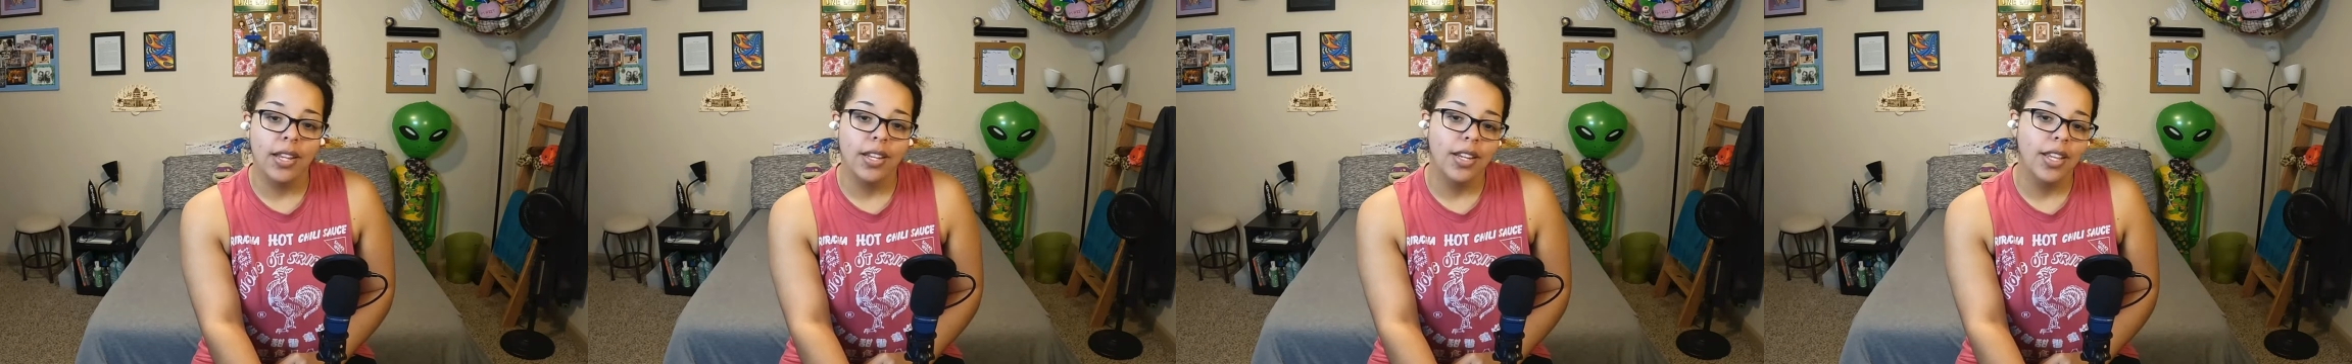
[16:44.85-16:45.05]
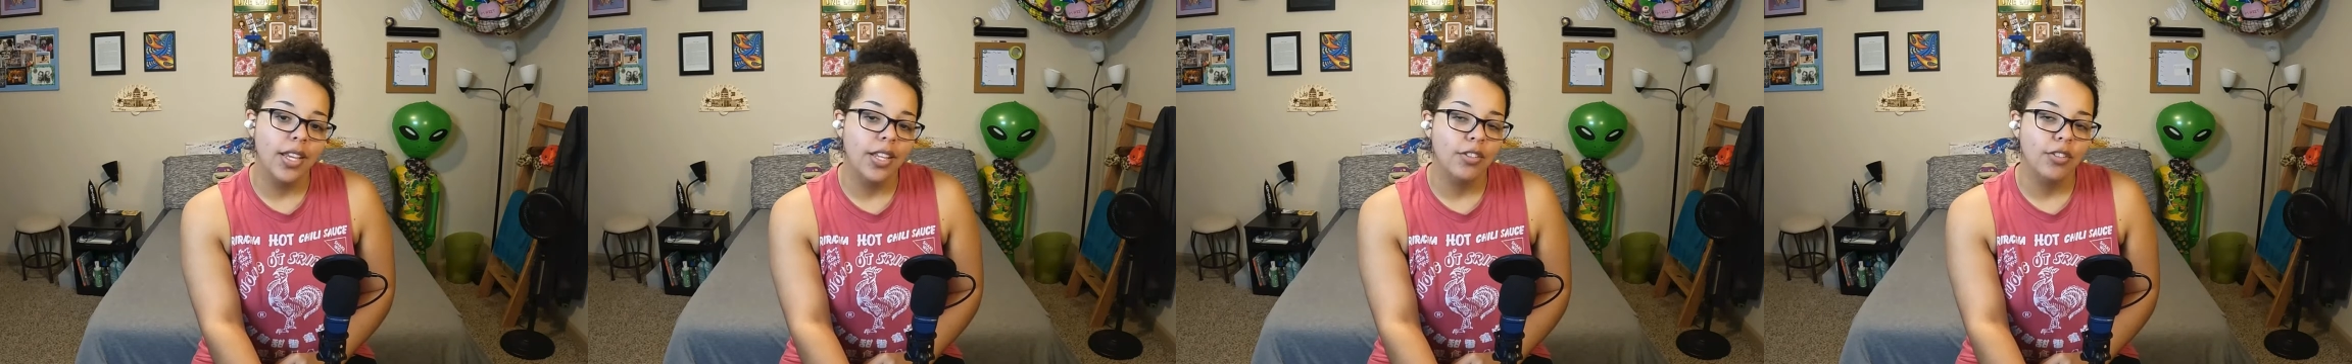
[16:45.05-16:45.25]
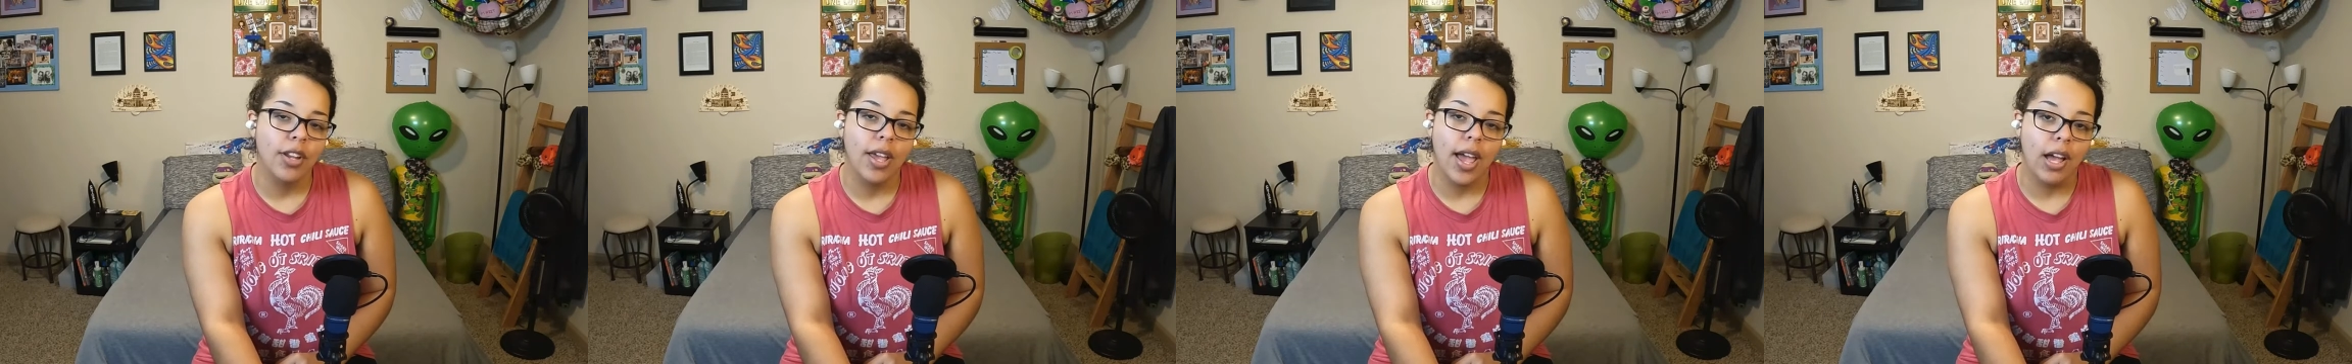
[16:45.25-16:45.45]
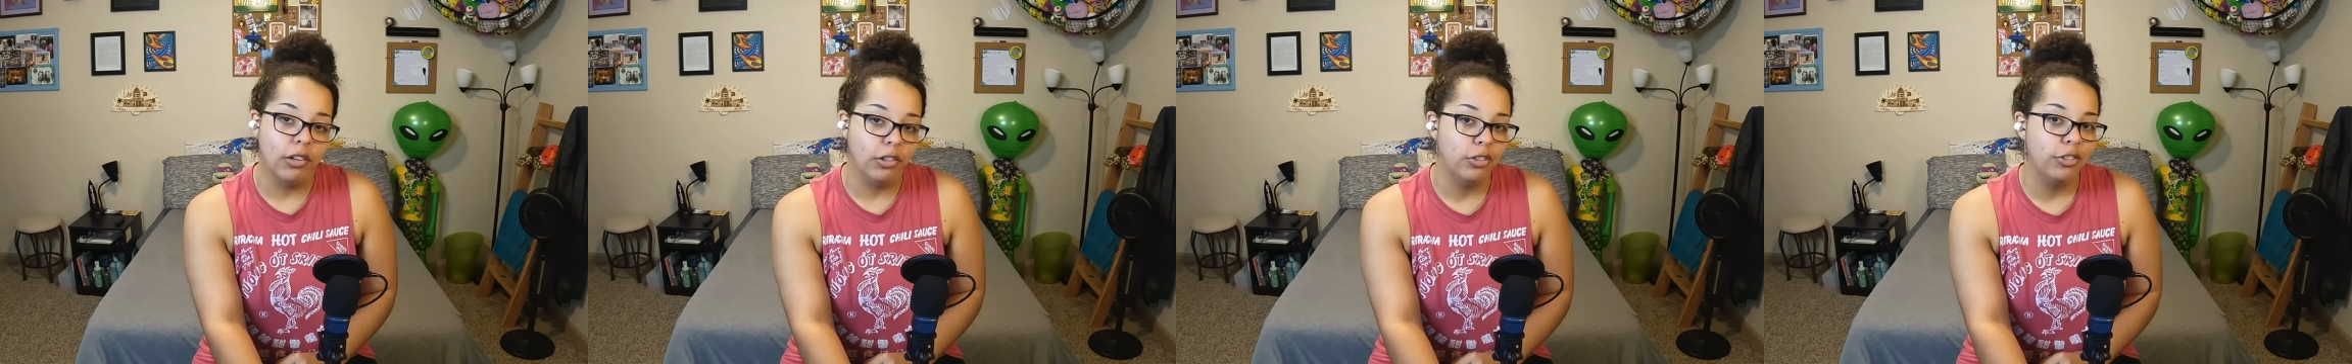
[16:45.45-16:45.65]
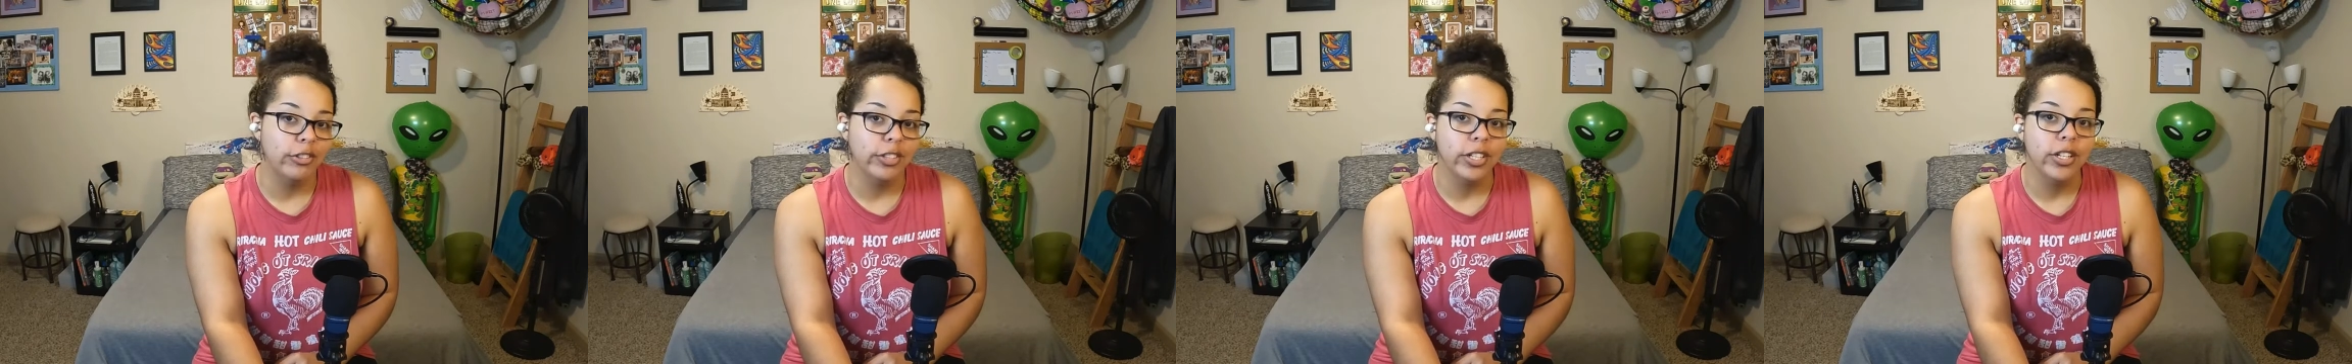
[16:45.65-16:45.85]
And it
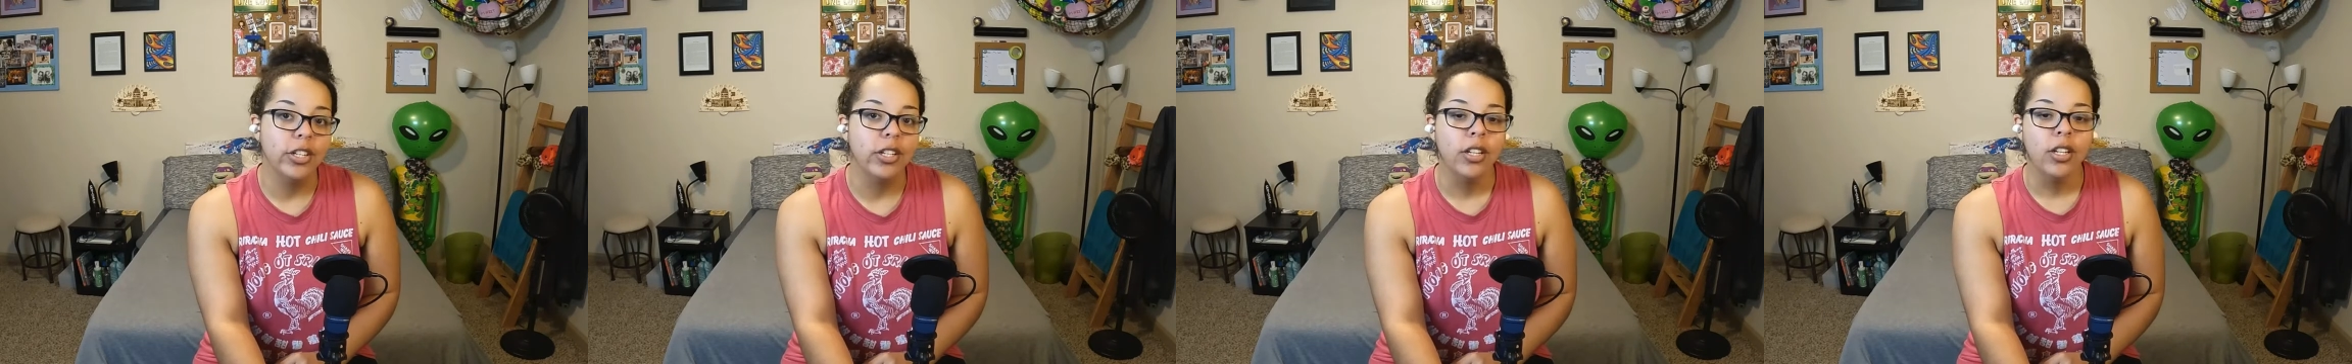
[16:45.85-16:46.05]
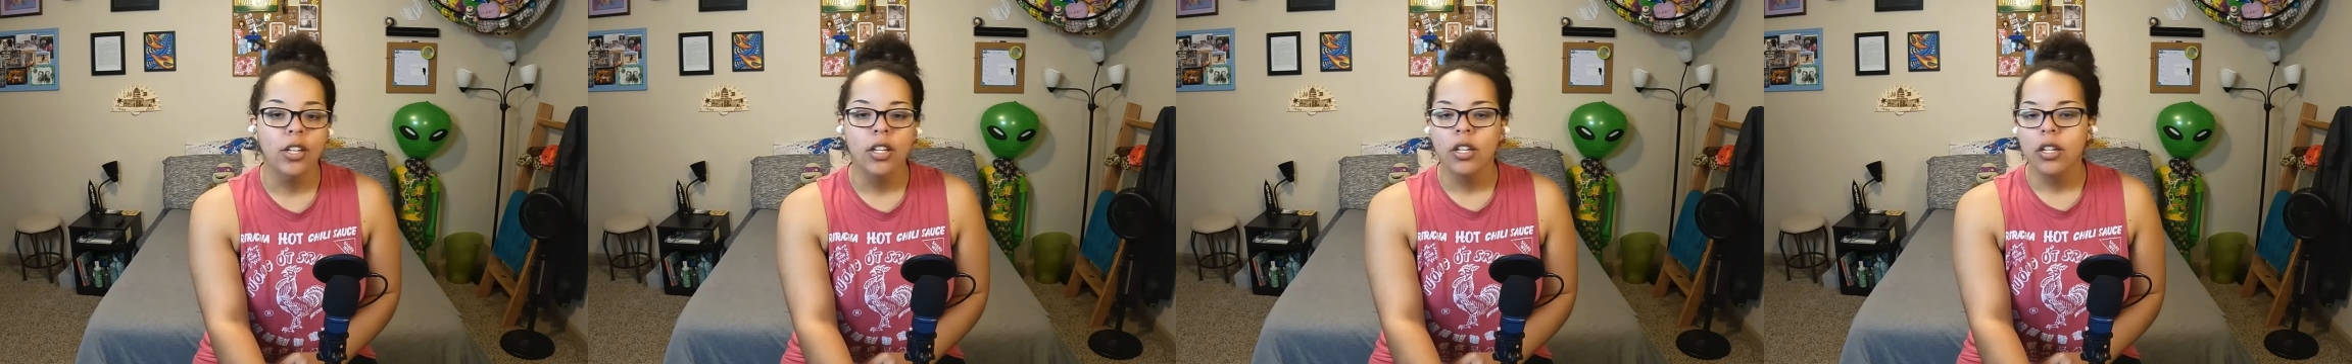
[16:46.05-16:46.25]
actually